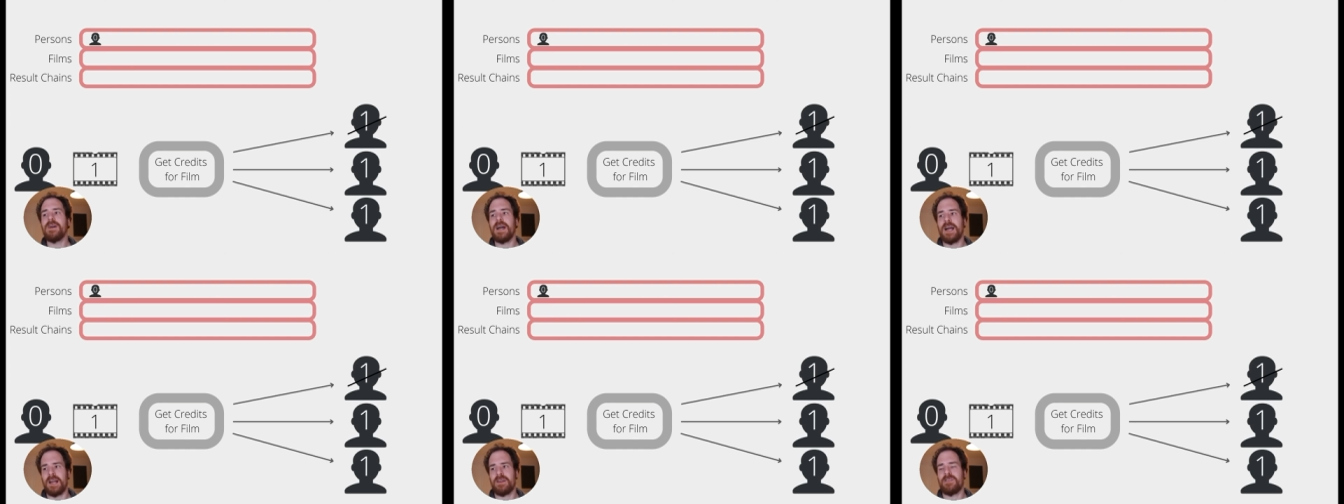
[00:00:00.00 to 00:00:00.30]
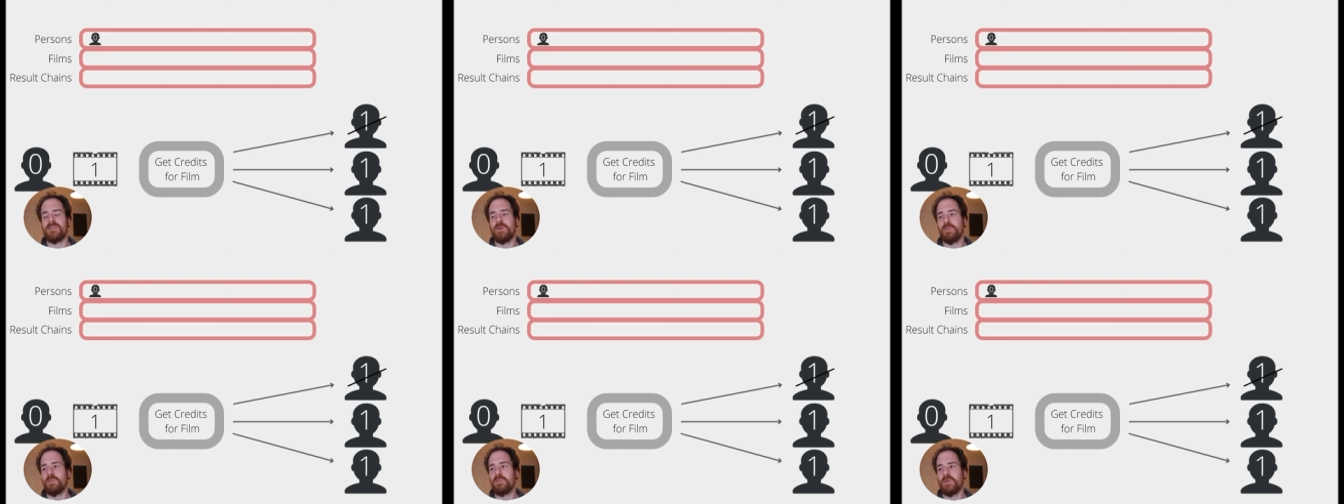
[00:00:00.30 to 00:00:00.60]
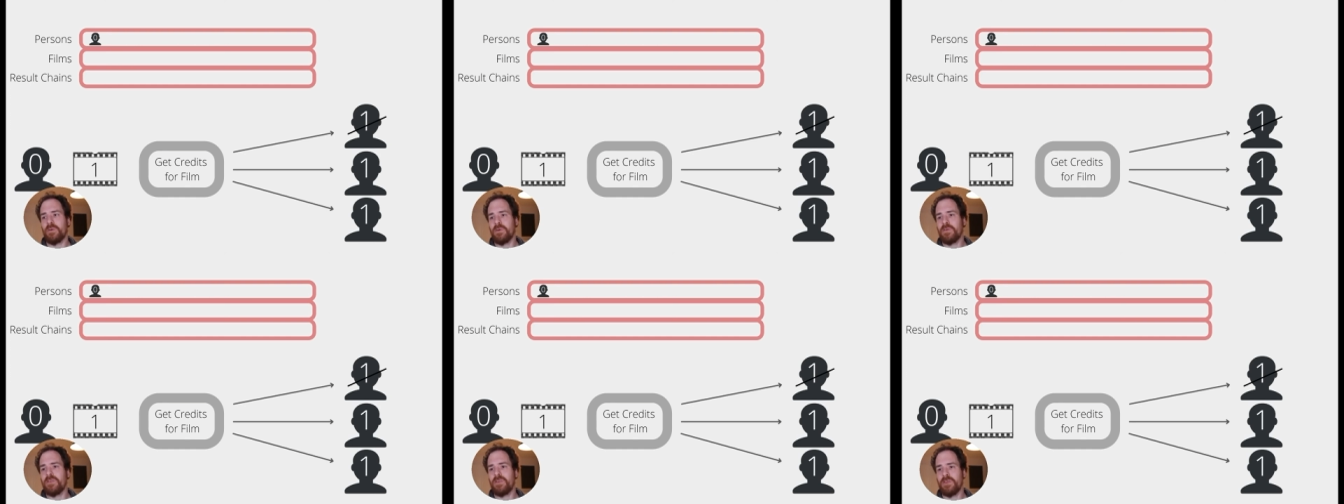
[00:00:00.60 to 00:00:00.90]
actual
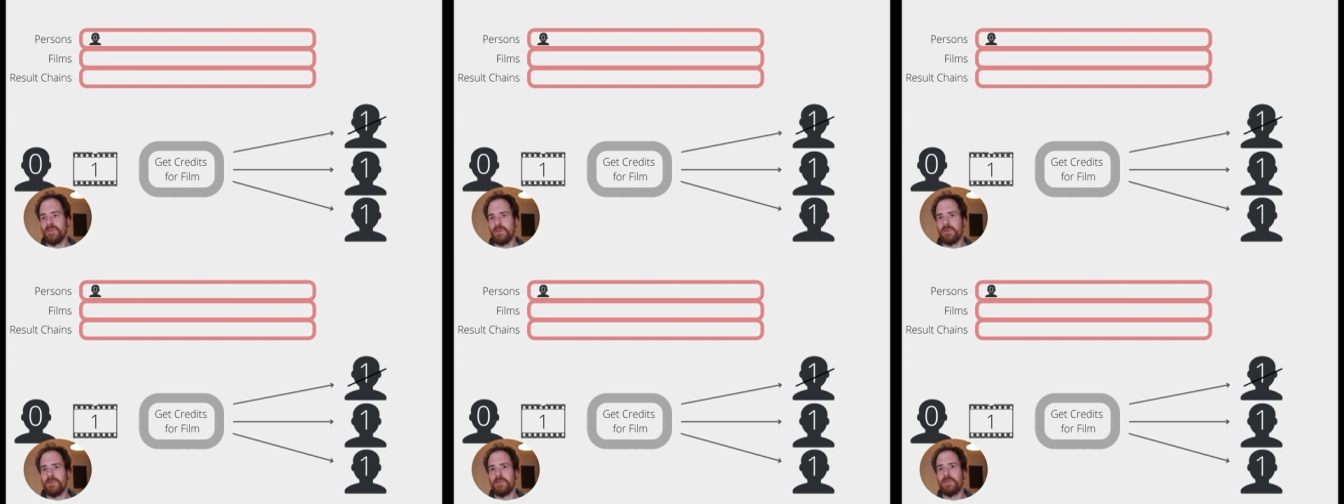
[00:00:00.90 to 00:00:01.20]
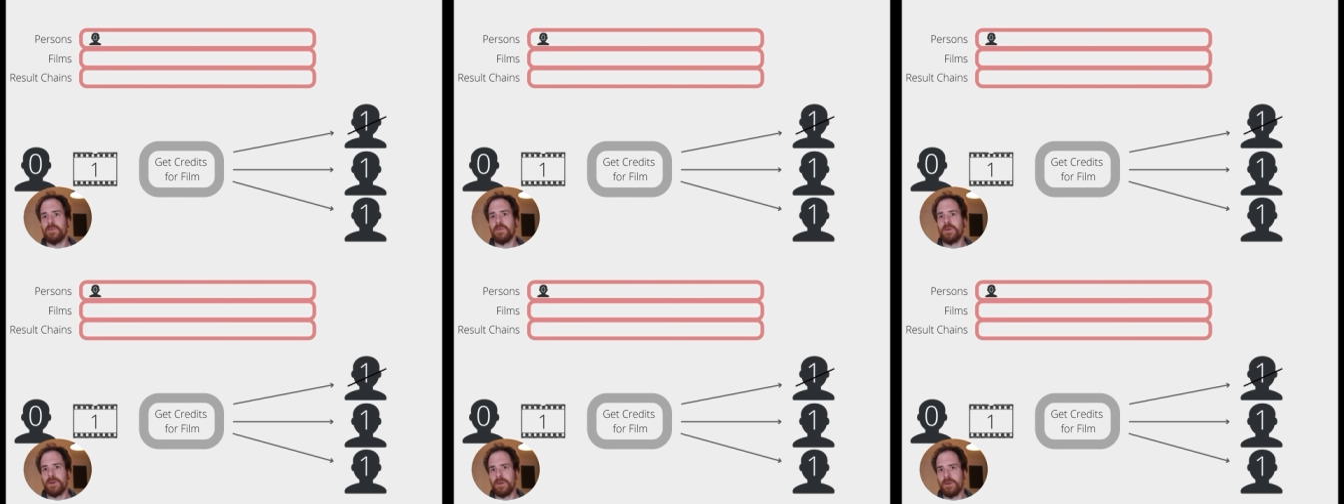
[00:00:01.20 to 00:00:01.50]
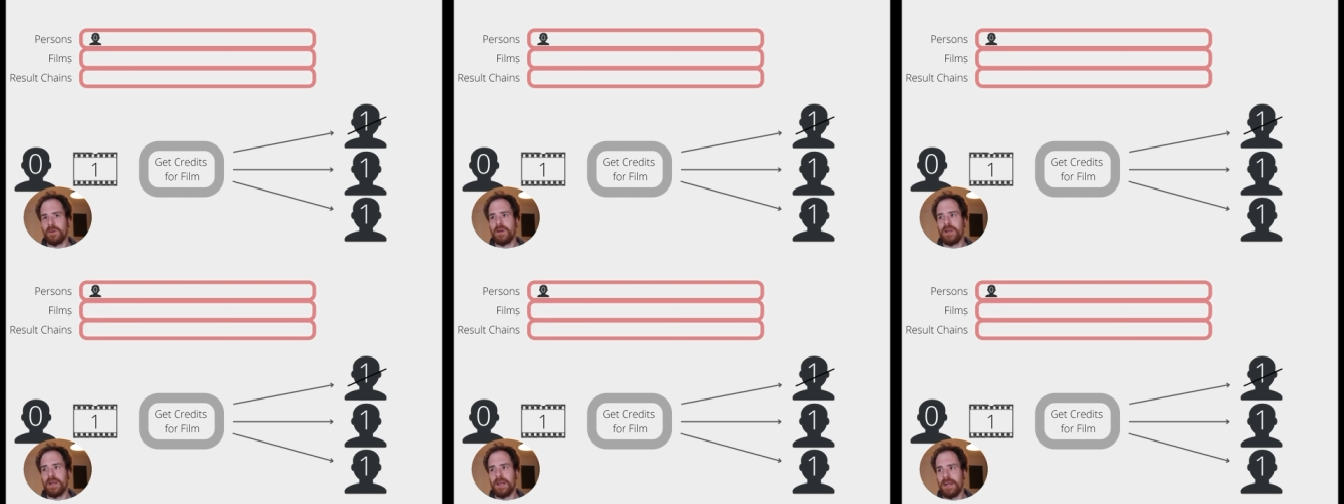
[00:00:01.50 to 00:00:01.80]
person we're
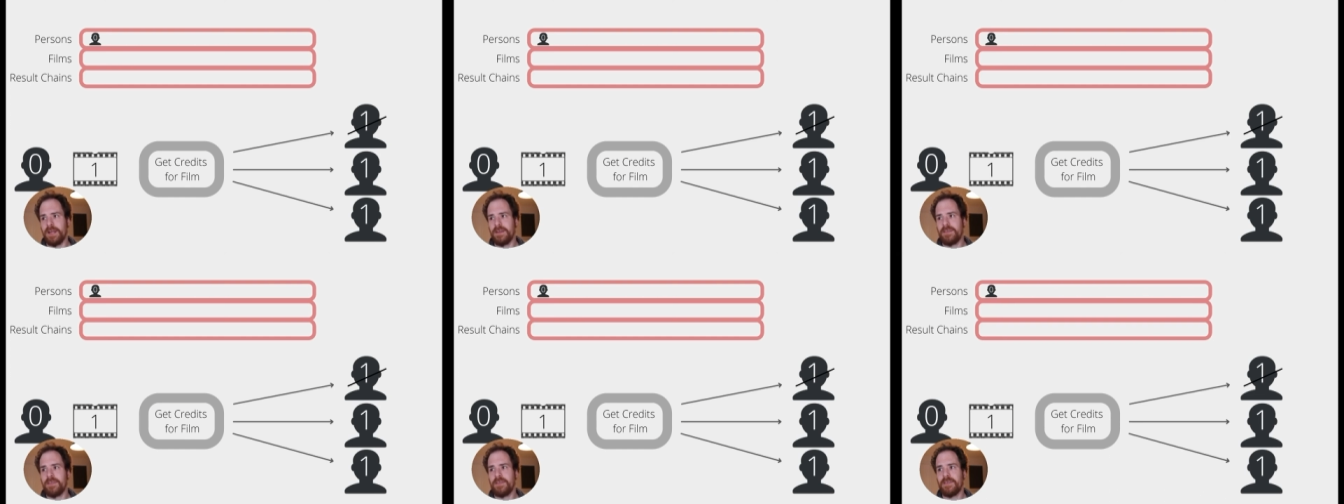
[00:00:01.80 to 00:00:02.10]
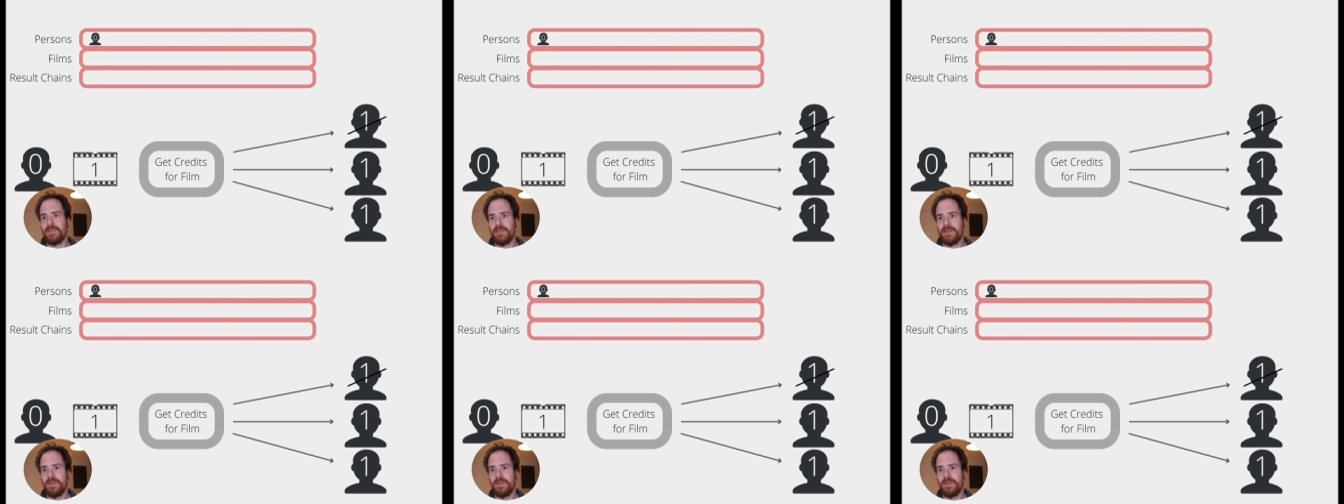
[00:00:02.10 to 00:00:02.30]
looking at.